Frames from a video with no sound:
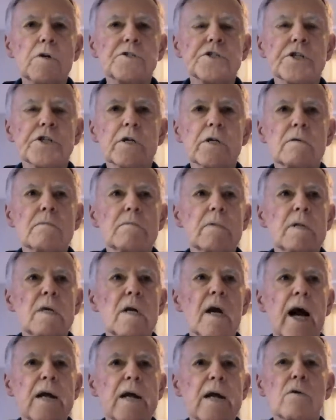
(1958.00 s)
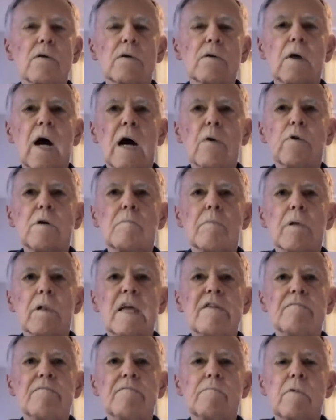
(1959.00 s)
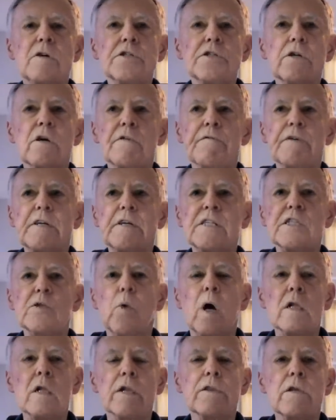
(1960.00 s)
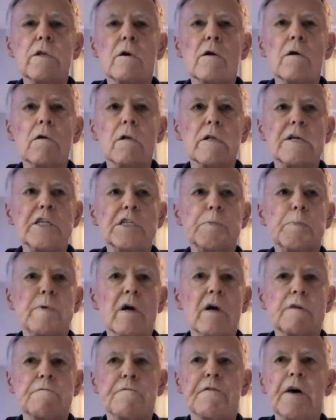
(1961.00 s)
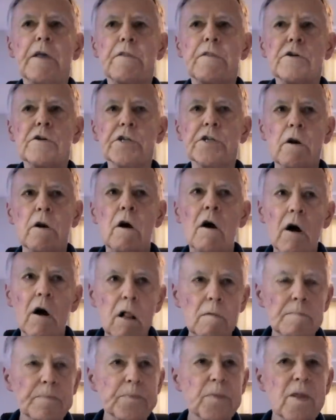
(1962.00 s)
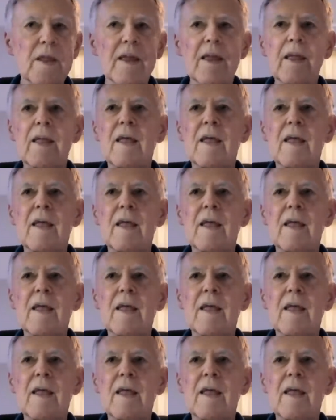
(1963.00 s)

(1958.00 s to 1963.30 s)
Munzer I don't I wouldn't believe Munzer if he swallowed the Holy Spirit, feathers and all.